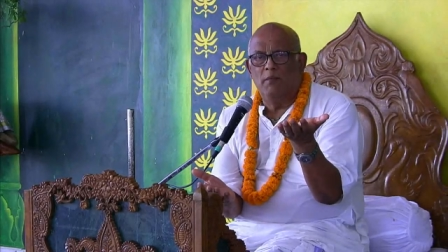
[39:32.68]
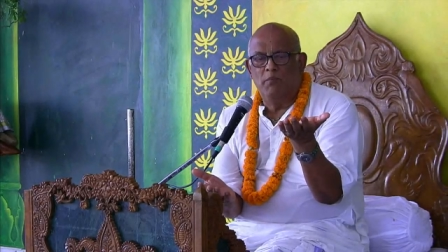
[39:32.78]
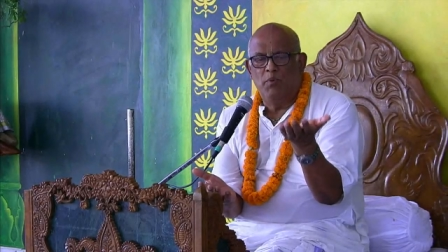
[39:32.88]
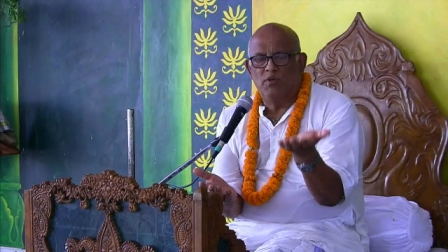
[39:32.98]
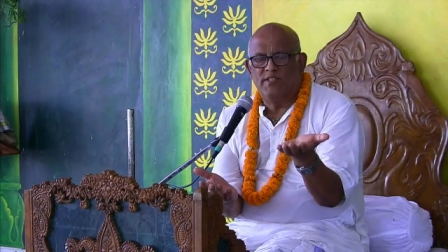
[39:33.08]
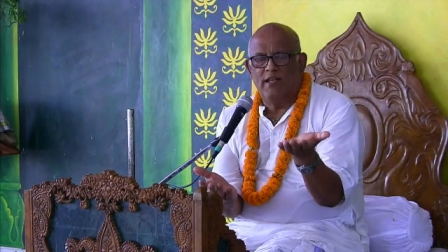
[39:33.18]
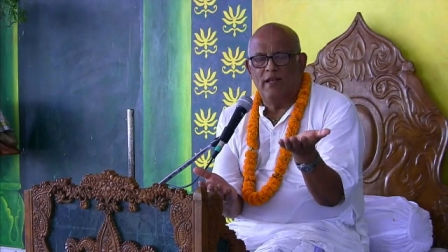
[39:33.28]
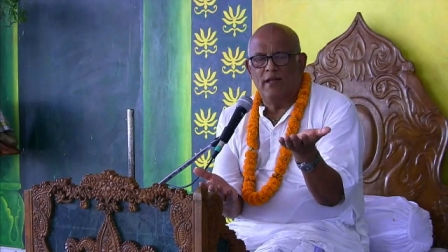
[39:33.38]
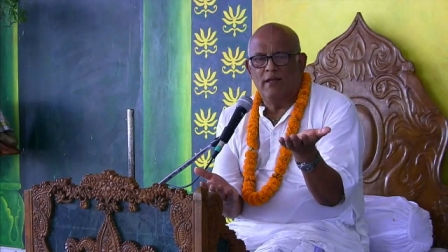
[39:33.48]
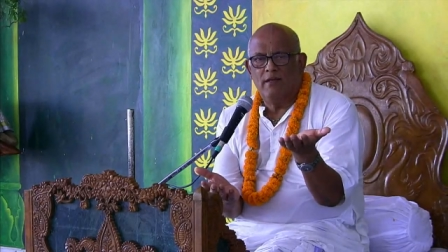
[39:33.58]
a
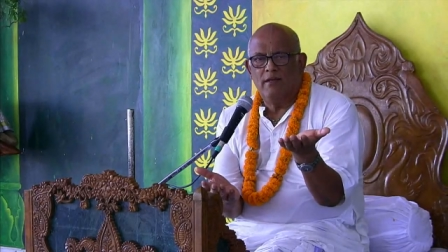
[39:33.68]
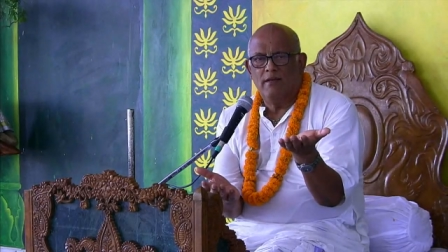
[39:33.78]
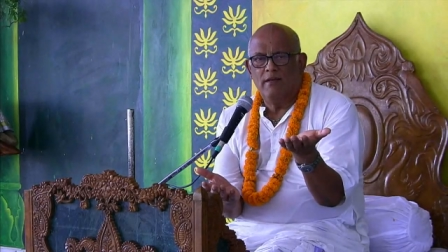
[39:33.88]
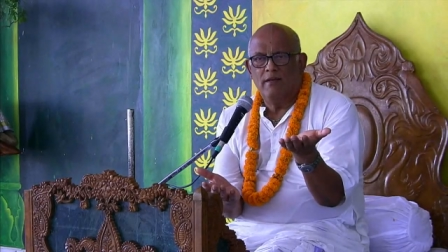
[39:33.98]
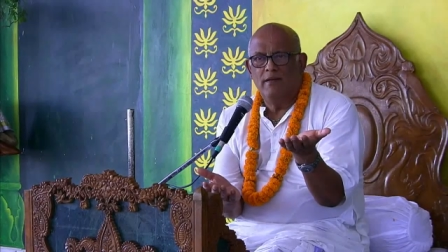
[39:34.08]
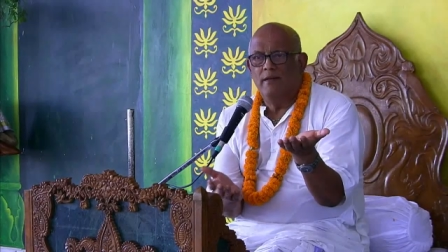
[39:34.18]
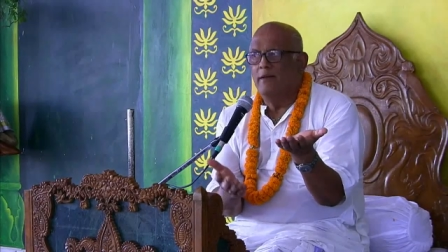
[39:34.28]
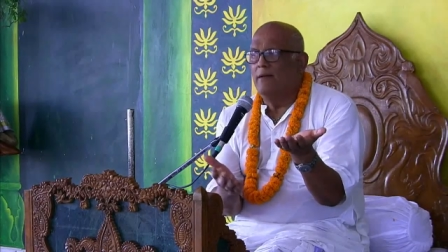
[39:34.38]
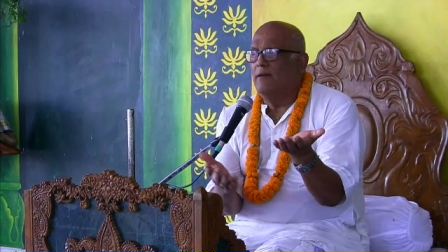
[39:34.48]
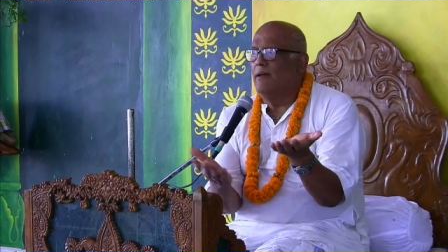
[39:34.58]
bookseller
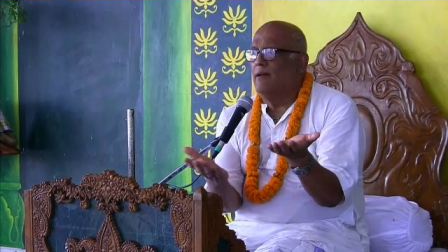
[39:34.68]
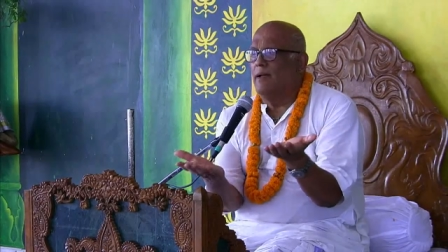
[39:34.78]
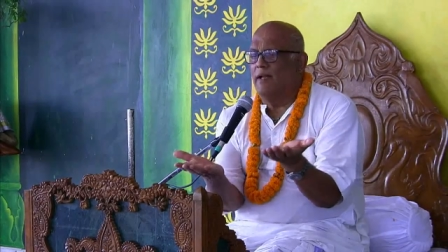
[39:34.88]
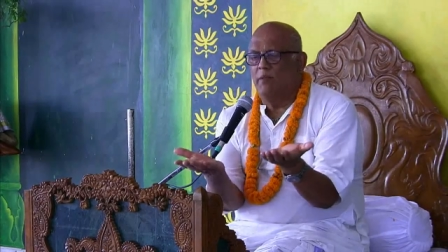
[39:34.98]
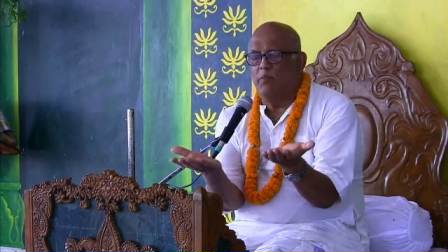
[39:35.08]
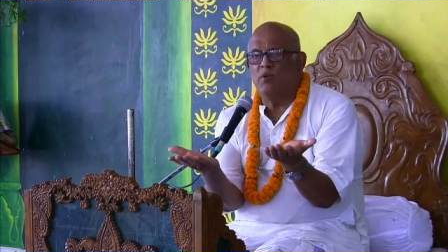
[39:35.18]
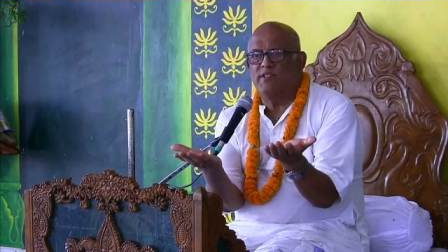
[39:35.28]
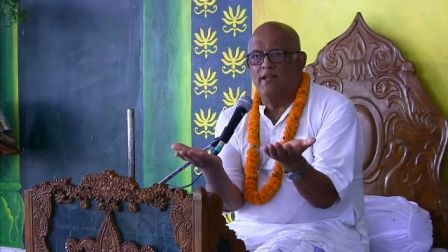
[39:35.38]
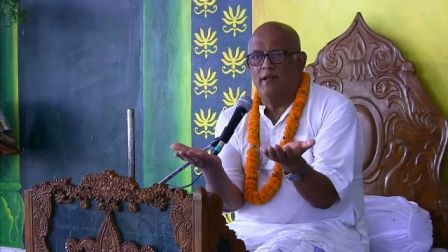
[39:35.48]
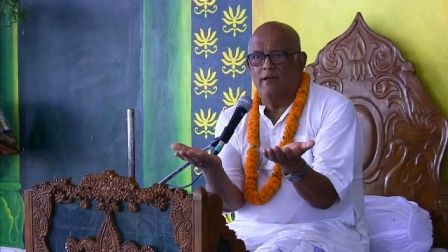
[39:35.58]
and a
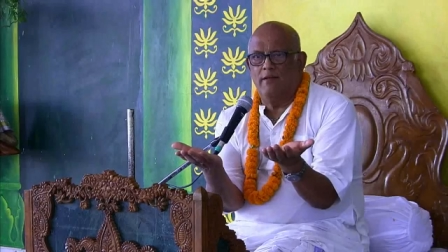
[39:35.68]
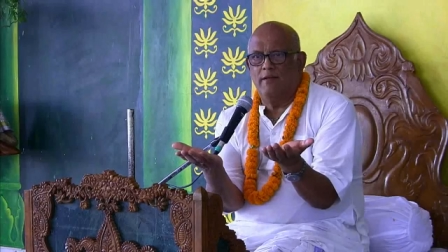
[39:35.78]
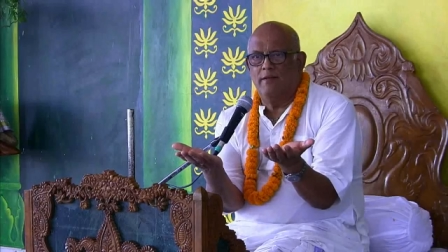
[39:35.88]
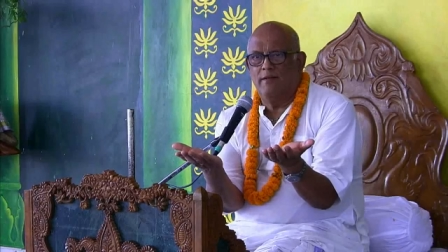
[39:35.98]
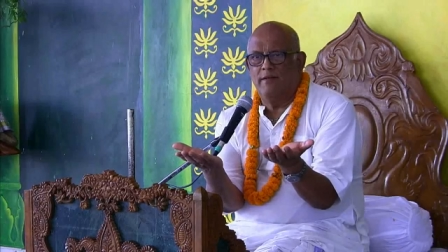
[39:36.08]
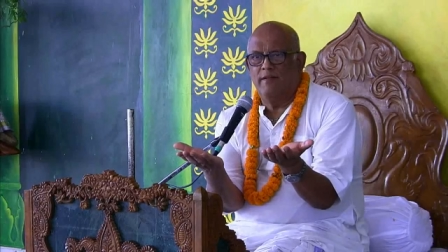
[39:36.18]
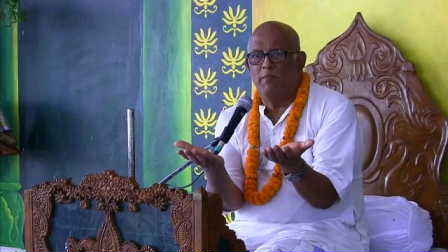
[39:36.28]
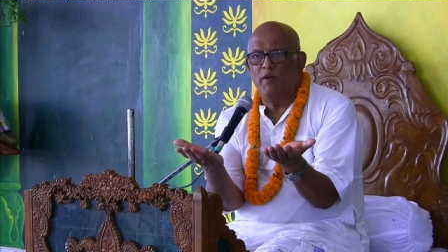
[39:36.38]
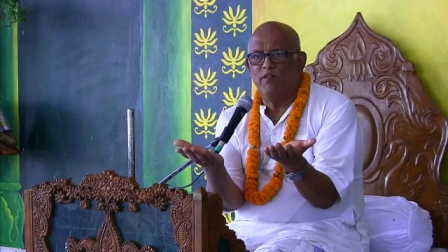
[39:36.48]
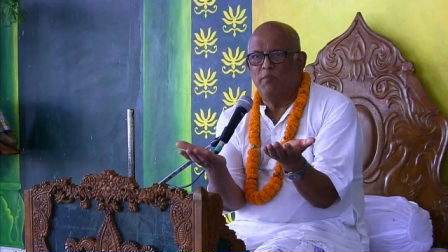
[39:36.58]
bookseller.
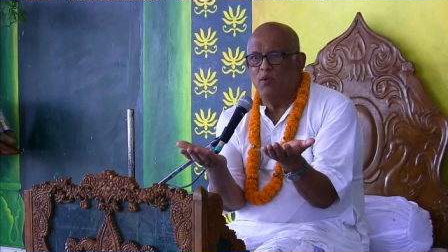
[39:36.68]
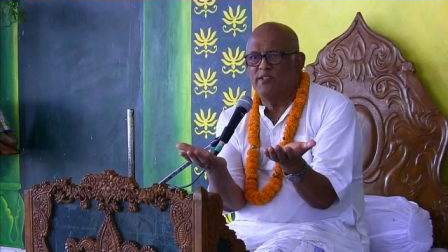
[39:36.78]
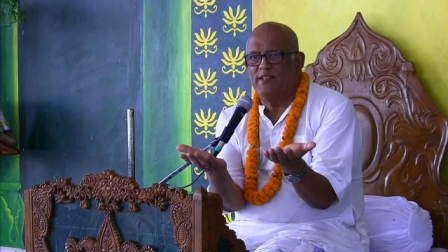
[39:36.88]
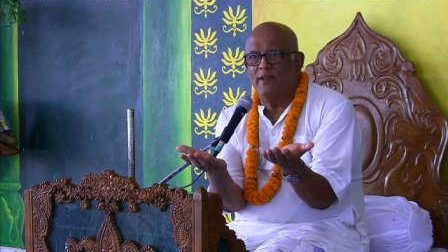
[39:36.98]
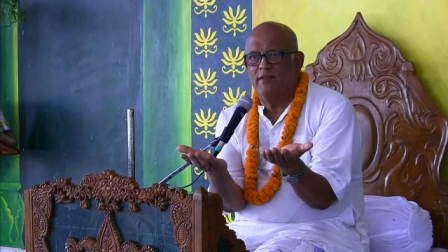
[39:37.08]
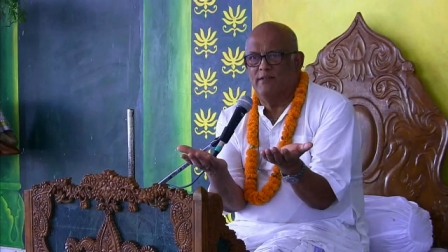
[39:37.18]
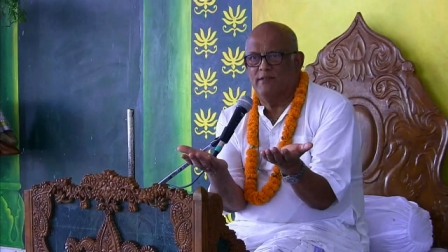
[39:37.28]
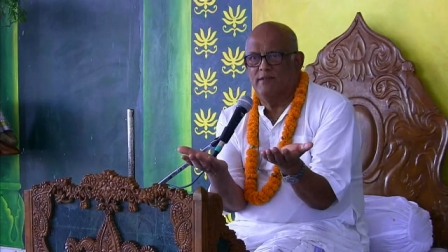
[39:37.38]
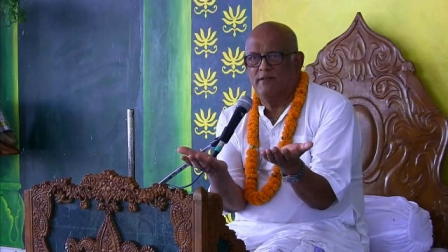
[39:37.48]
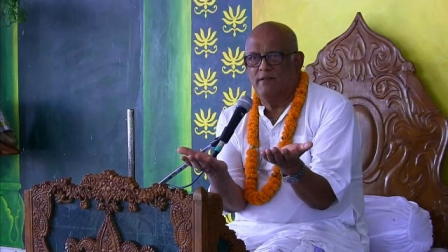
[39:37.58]
They're both
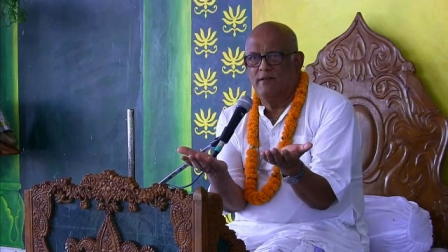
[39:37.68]
booksellers.